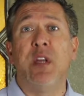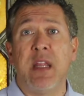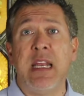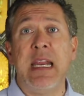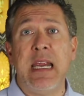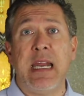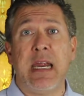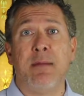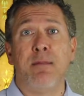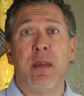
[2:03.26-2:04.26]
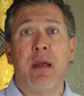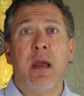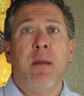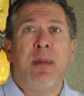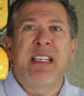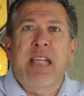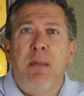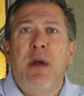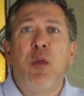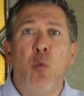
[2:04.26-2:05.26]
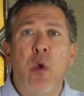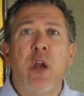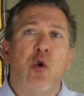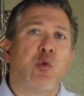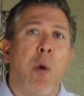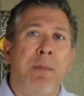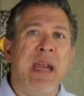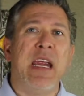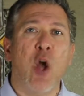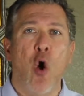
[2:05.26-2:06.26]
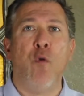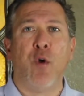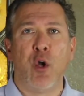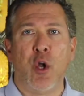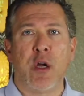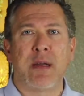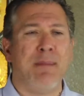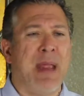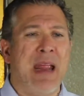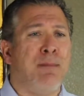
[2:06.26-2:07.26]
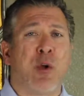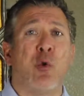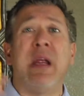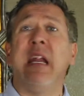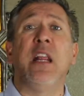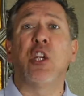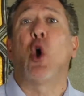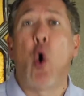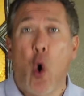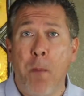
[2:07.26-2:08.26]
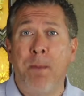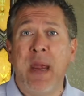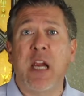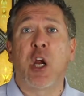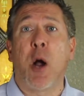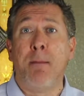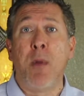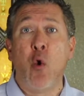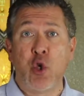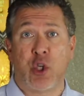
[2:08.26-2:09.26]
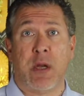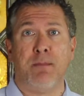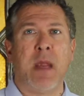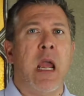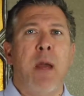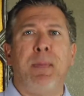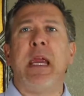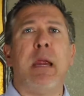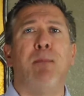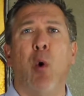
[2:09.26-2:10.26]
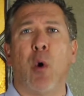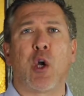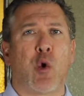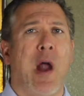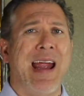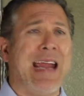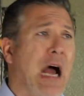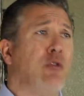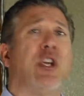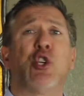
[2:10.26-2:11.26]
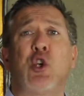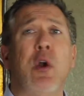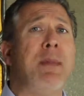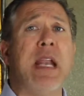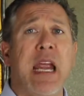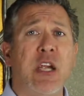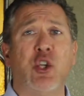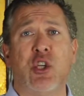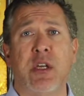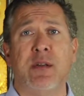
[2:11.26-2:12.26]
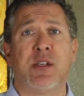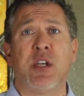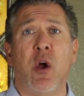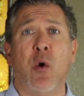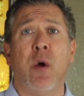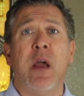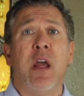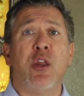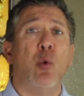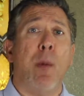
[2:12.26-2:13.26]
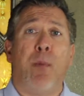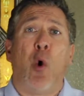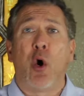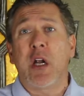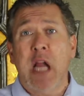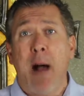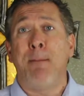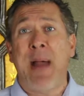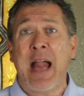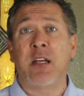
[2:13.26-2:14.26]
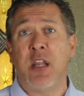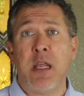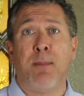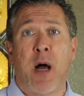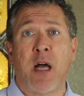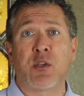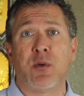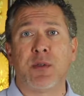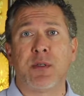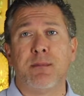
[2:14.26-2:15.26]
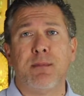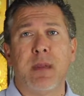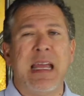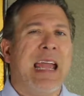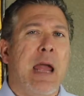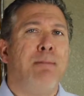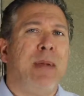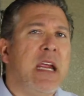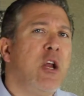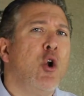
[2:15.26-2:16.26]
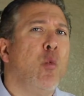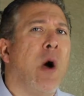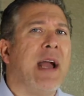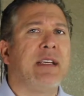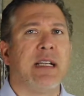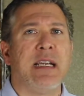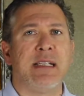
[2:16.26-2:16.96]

to the needy. Some of the widows were being overlooked, and it created this whole big commotion. People were crying out discrimination, so the report got back to the apostles. And Peter wisely